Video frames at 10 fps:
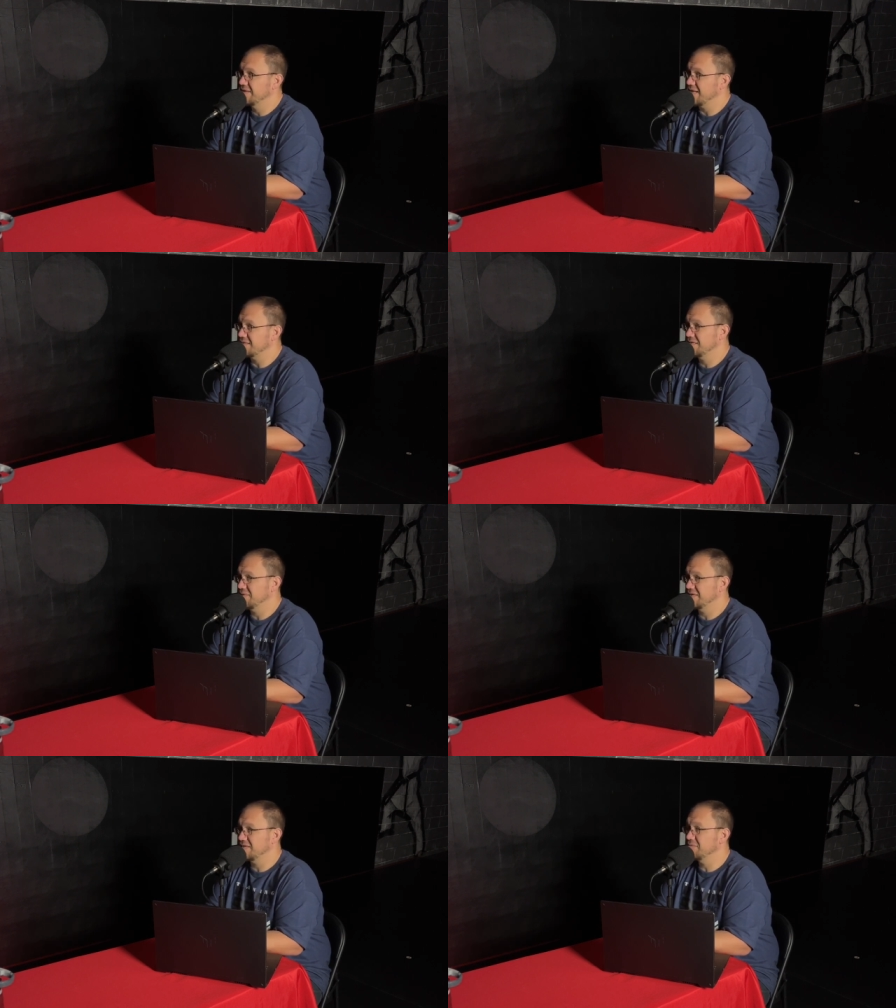That's the
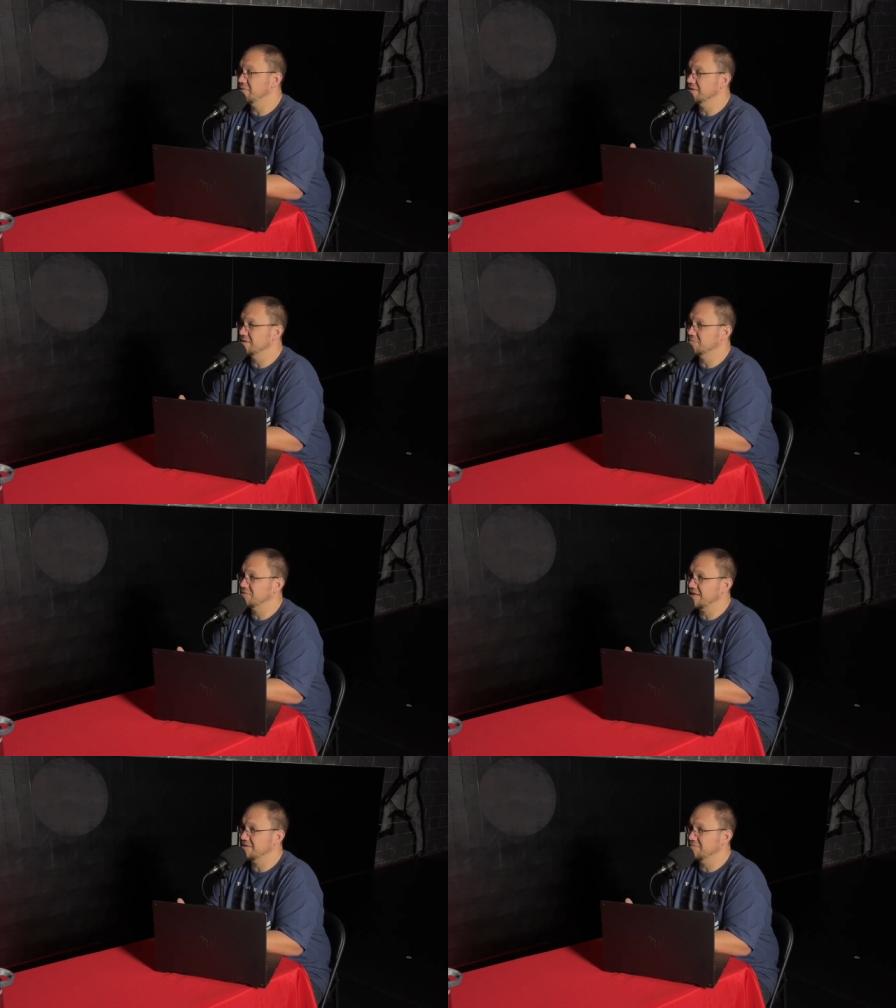best thing because it's
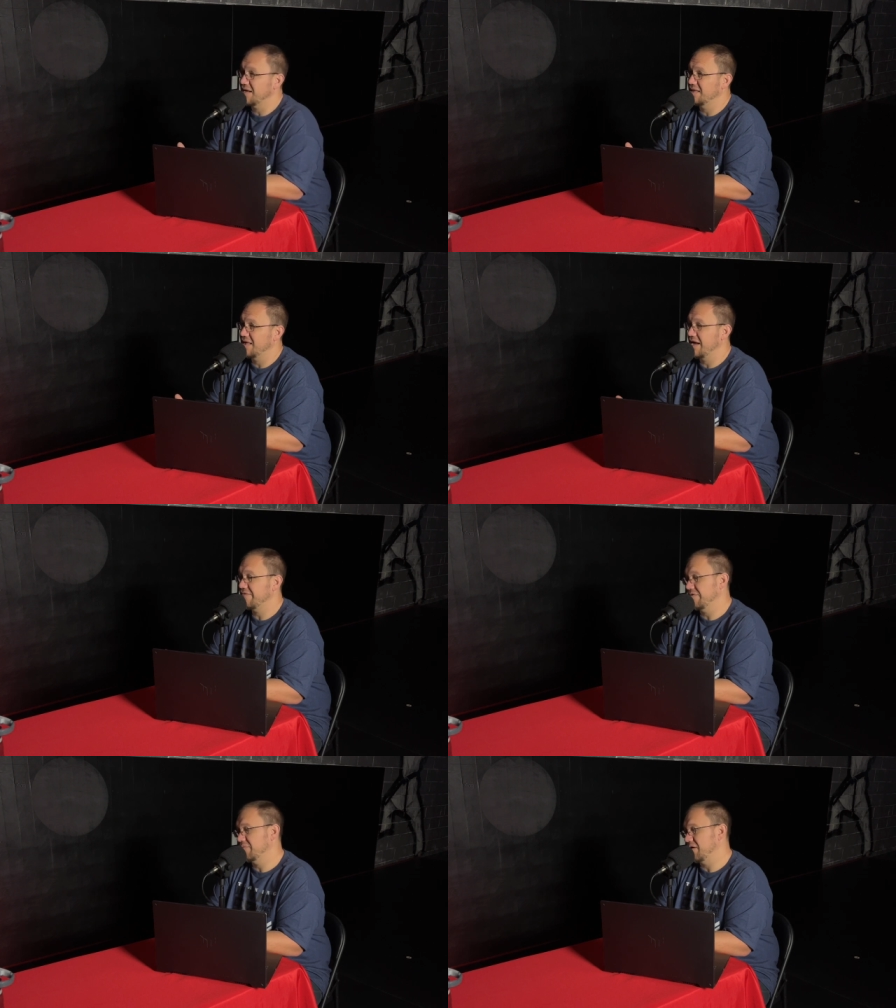protecting my
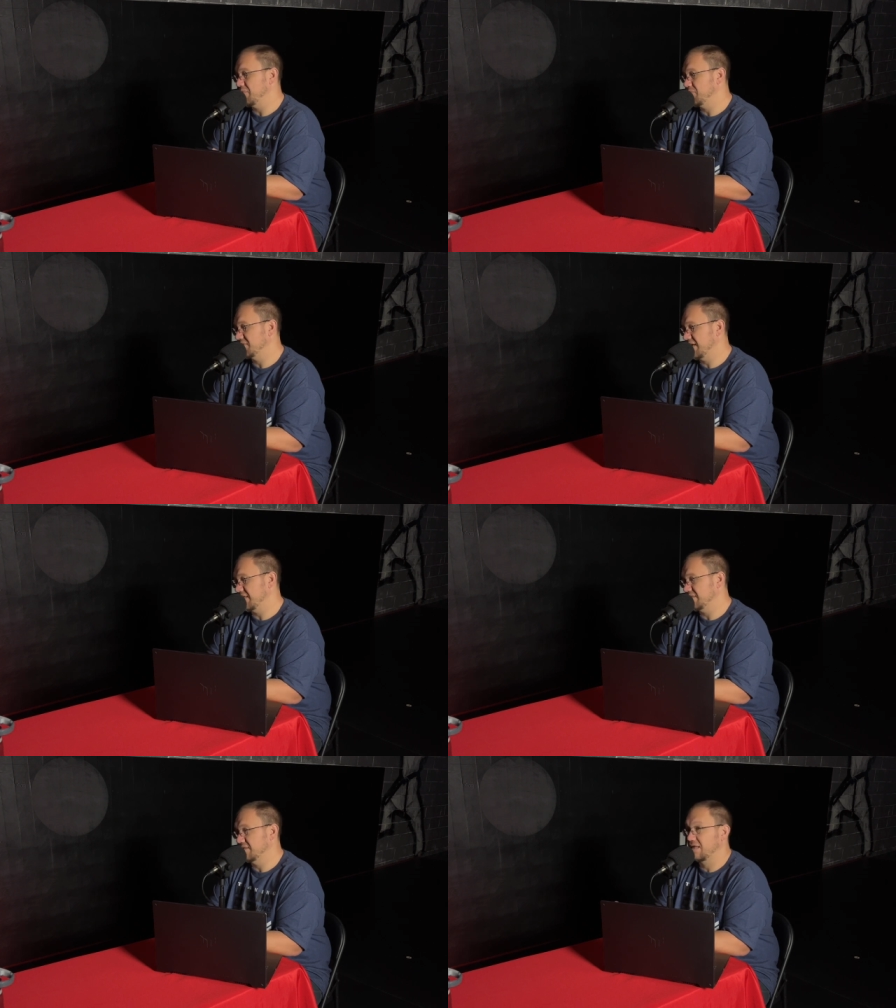life. It might be
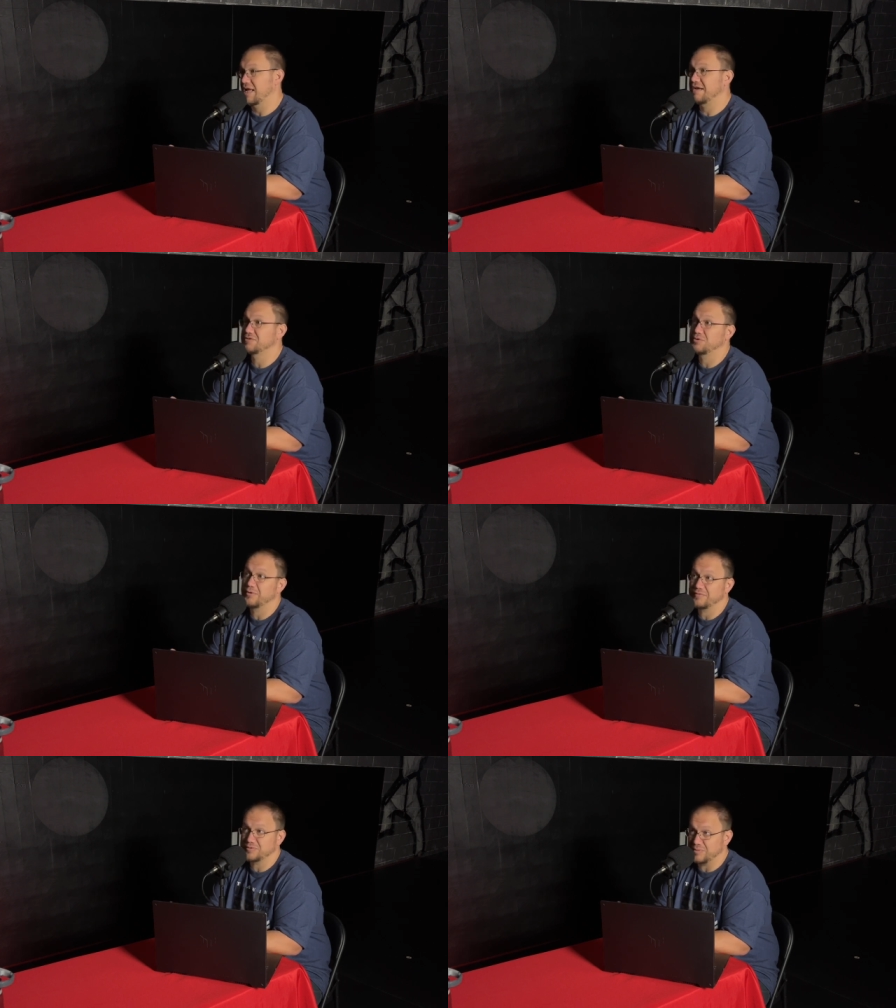protecting the lives of
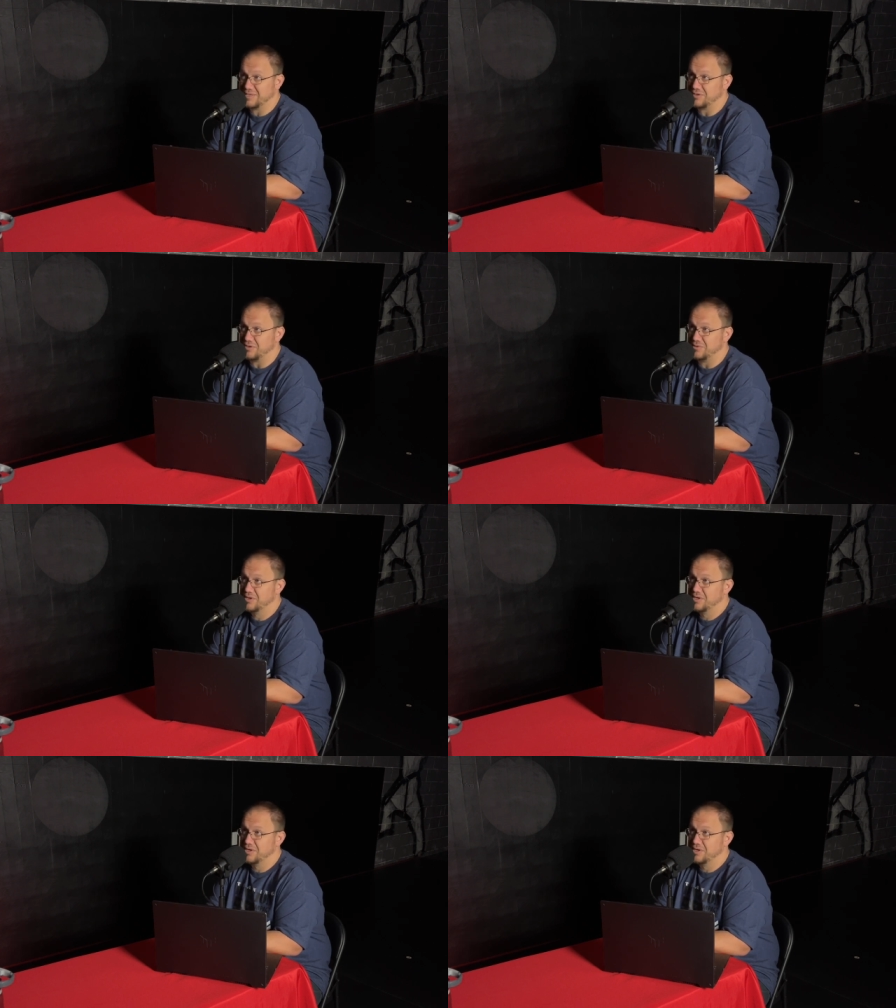whoever's with you.